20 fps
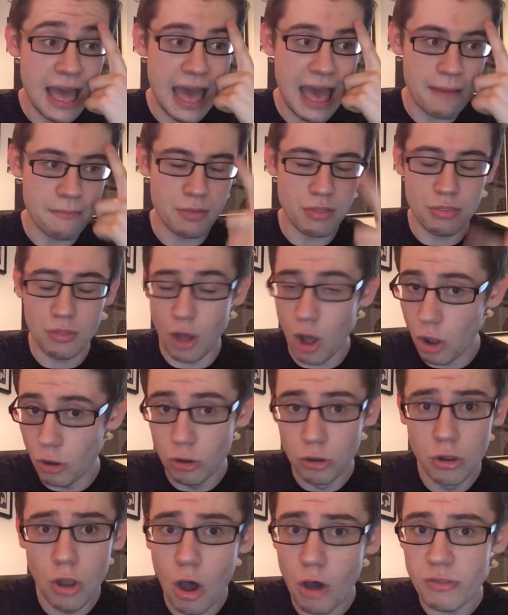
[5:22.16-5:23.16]
and a
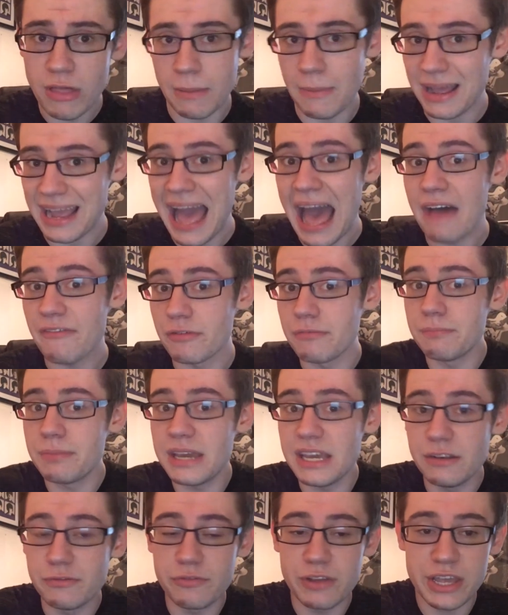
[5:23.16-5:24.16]
lot of them like, haven't
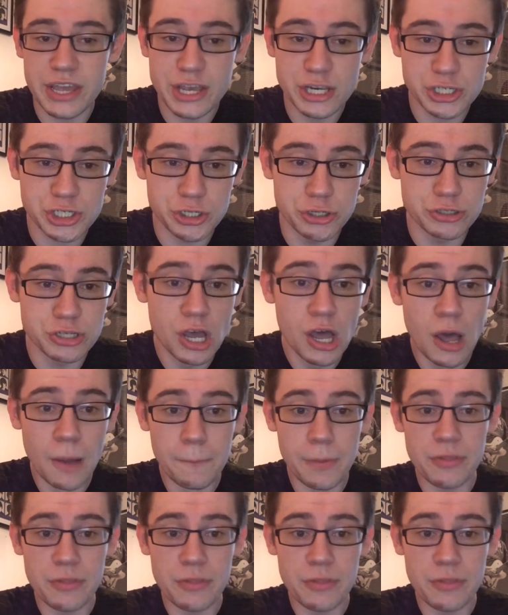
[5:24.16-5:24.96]
been reissued,